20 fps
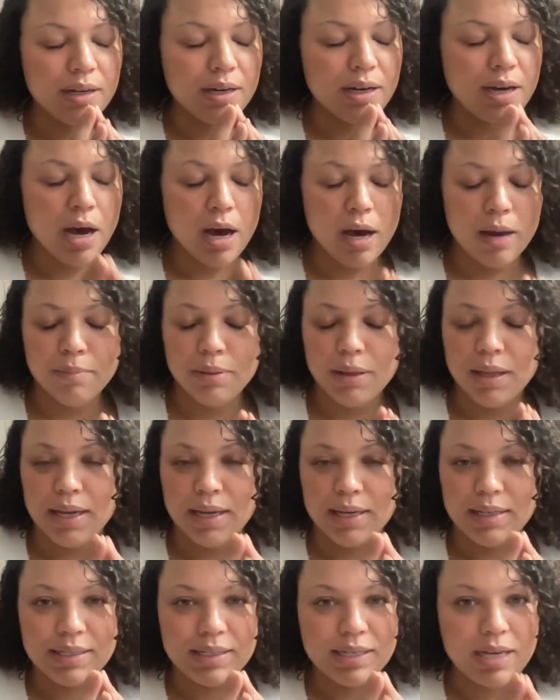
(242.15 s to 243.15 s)

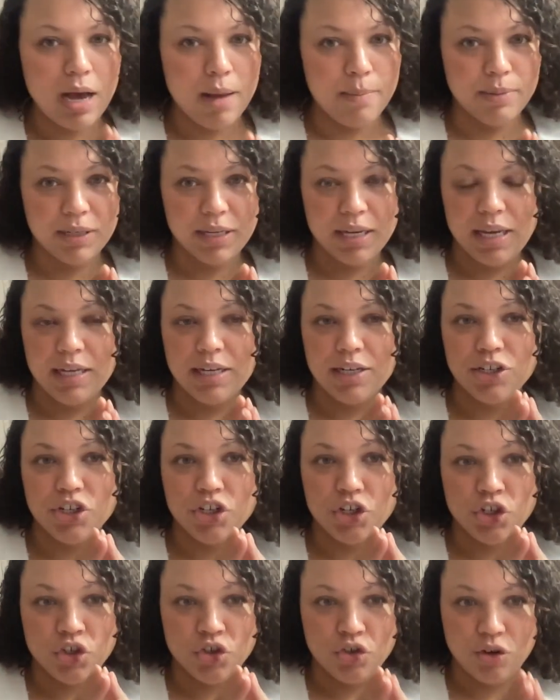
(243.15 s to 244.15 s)
complex, complicated
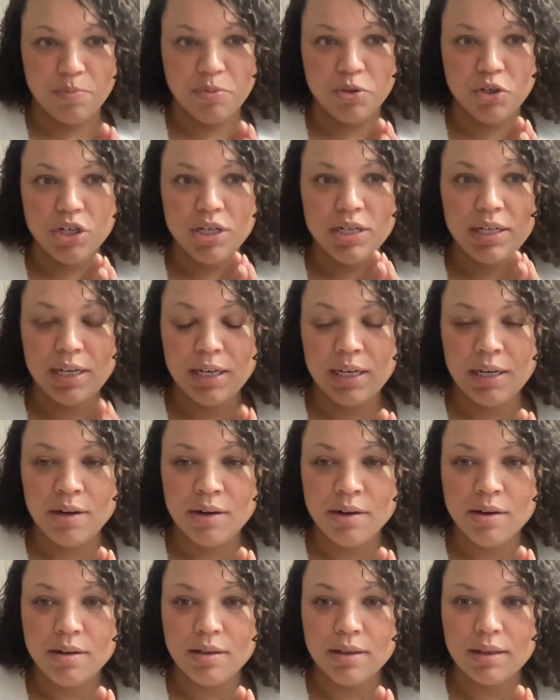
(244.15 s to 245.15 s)
description
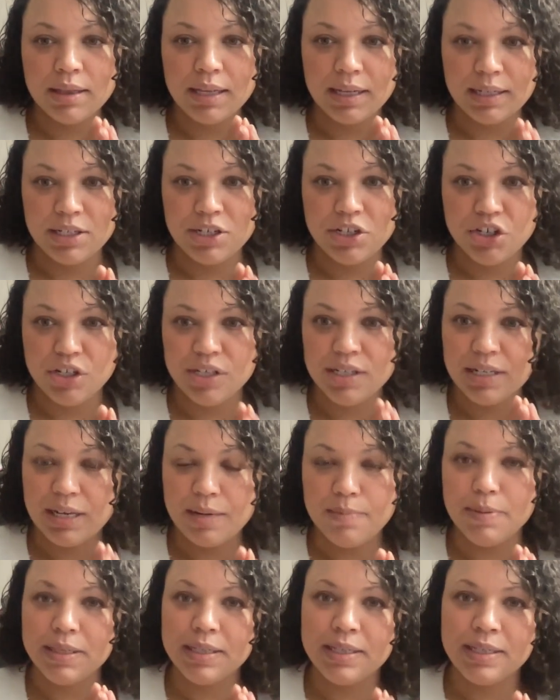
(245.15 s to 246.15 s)
here. Let's just
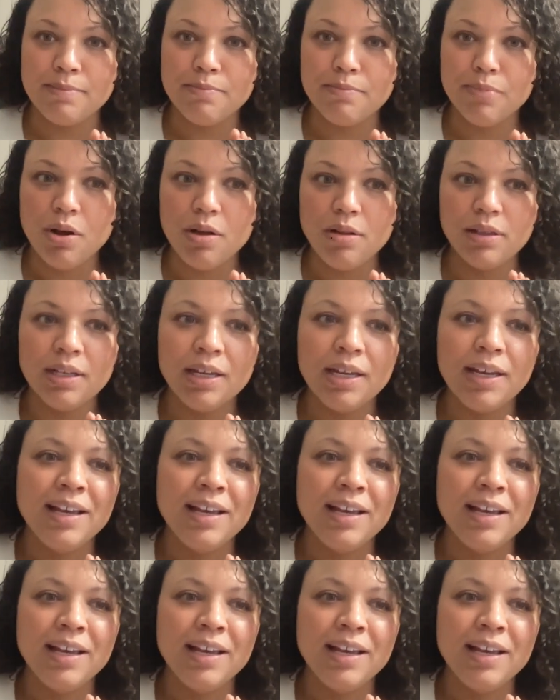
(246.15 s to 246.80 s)
keep it simple.